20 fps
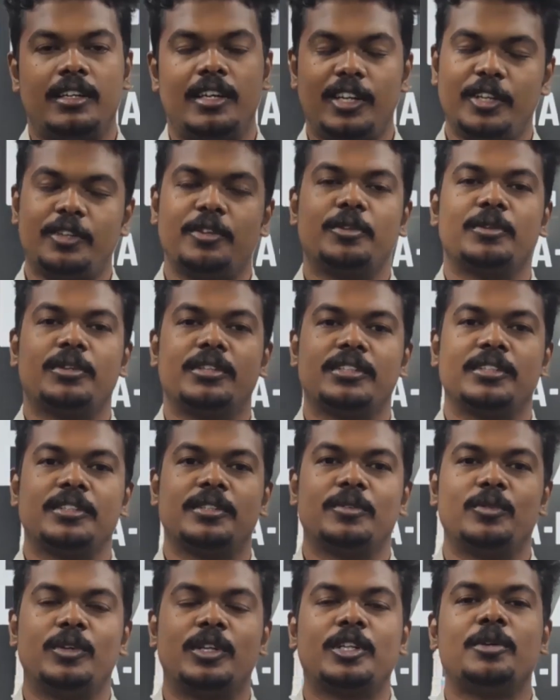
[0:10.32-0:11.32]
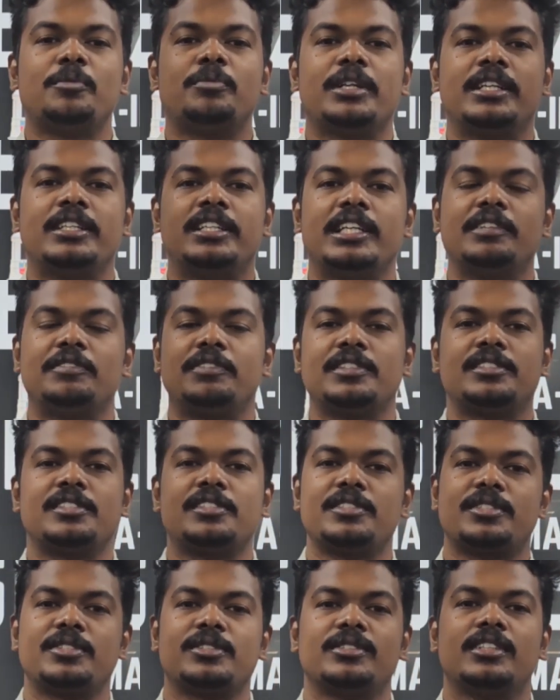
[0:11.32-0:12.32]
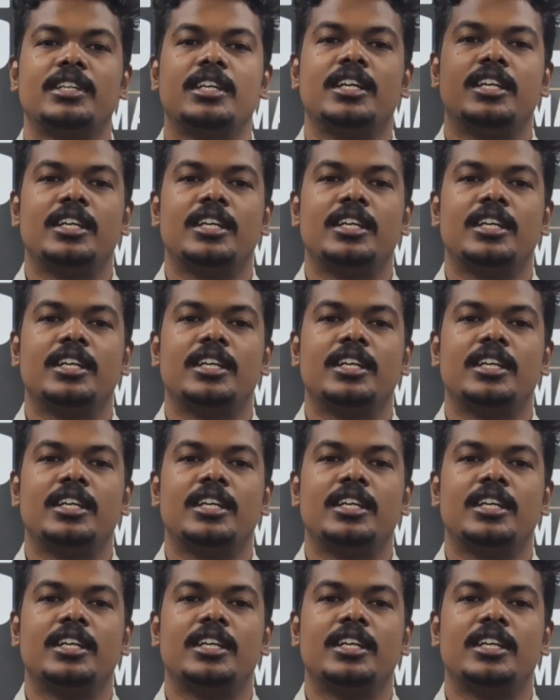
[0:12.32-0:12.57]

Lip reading: Hello everyone, welcome to NDI Defense Institute.